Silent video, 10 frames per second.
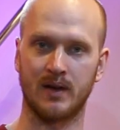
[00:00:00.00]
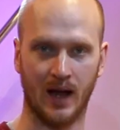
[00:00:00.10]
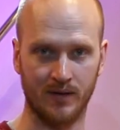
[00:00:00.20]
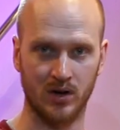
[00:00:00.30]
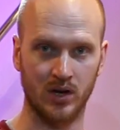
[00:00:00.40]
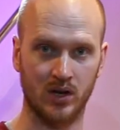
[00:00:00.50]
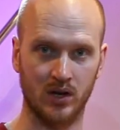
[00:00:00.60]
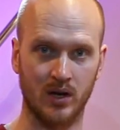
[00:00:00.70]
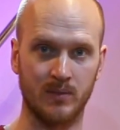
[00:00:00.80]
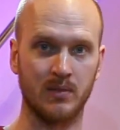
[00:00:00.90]
have a look
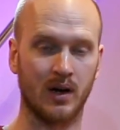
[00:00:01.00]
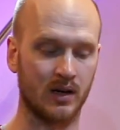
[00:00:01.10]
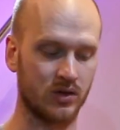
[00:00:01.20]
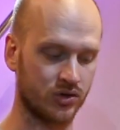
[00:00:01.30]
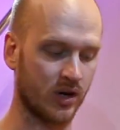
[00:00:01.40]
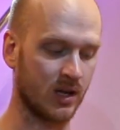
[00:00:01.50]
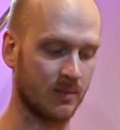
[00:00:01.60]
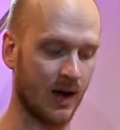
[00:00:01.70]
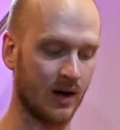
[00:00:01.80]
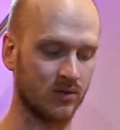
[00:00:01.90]
at them. I'm going to try
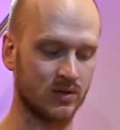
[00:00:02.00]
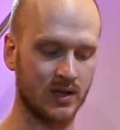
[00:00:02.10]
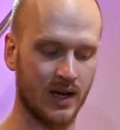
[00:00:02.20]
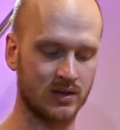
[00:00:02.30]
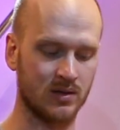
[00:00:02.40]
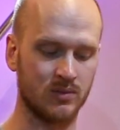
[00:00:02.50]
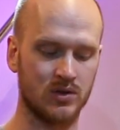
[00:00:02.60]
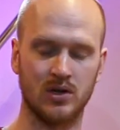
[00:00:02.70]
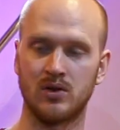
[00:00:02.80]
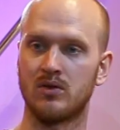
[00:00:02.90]
them out, test them
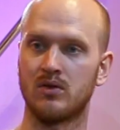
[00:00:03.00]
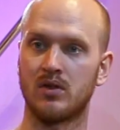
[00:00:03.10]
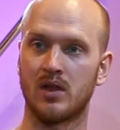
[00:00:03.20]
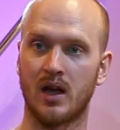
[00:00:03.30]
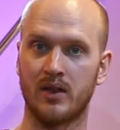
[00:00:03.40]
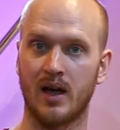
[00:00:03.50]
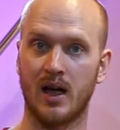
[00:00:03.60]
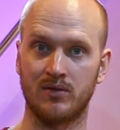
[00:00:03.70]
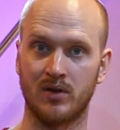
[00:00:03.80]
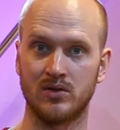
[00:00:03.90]
to the other
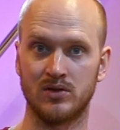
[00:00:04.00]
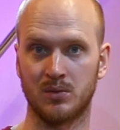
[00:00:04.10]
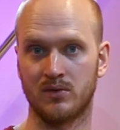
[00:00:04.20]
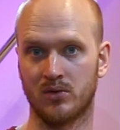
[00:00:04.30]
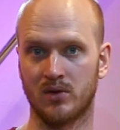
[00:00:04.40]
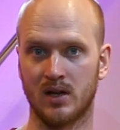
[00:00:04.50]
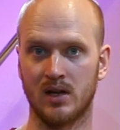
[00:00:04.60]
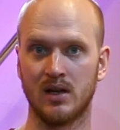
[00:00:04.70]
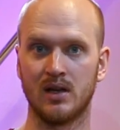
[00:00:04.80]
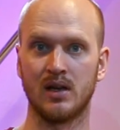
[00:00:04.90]
headphones that we've
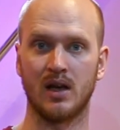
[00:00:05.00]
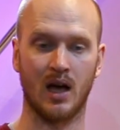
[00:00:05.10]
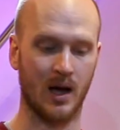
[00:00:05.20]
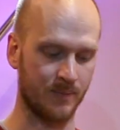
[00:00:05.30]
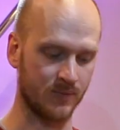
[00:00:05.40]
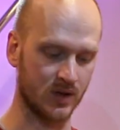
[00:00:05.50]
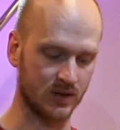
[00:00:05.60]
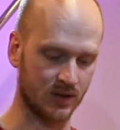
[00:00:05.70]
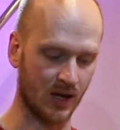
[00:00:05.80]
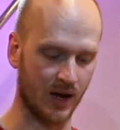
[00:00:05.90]
already
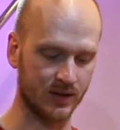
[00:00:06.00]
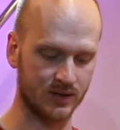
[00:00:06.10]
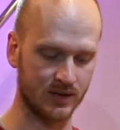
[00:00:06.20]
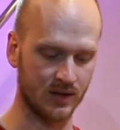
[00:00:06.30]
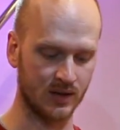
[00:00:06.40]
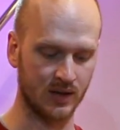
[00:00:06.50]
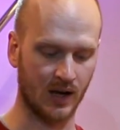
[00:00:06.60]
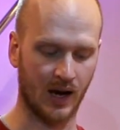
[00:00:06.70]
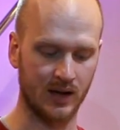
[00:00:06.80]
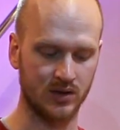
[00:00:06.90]
discussed,
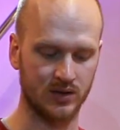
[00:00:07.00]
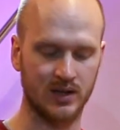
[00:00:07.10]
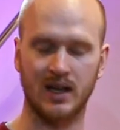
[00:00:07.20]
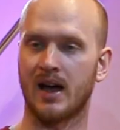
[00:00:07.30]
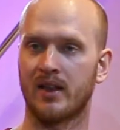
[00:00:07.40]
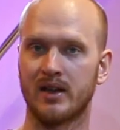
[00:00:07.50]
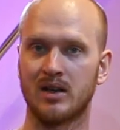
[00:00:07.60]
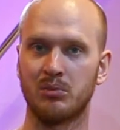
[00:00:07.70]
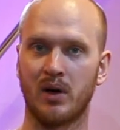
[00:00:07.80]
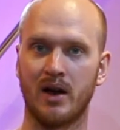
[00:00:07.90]
and just see how they
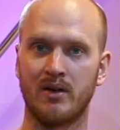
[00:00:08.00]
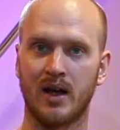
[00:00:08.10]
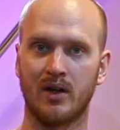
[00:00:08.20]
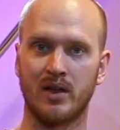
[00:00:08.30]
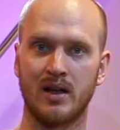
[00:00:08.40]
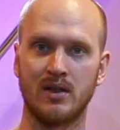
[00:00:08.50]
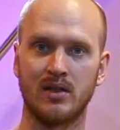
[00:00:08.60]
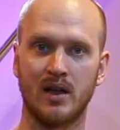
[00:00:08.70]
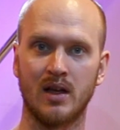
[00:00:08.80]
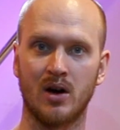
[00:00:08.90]
compare and how
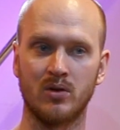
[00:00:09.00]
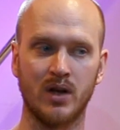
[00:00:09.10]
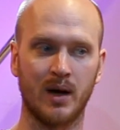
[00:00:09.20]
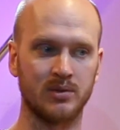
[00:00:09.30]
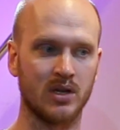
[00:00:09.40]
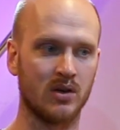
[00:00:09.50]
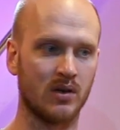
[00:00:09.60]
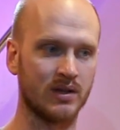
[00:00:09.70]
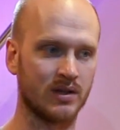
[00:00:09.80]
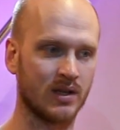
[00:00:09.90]
they hold up.
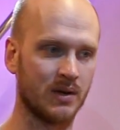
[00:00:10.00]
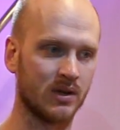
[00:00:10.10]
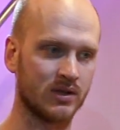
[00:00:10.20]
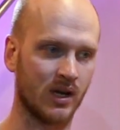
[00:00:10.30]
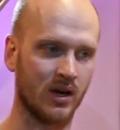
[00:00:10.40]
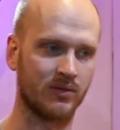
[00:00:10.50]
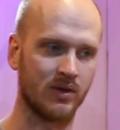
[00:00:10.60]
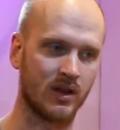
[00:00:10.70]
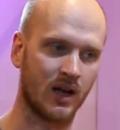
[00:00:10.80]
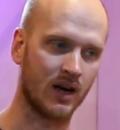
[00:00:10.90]
So as I say, we're going to start off
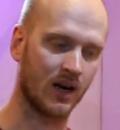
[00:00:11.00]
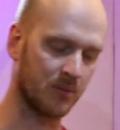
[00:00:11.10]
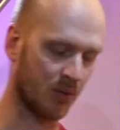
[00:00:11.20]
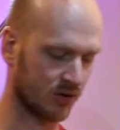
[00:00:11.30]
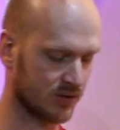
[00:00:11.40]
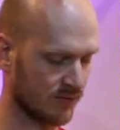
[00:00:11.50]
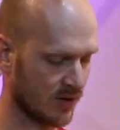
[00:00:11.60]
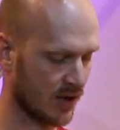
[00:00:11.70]
with an unboxing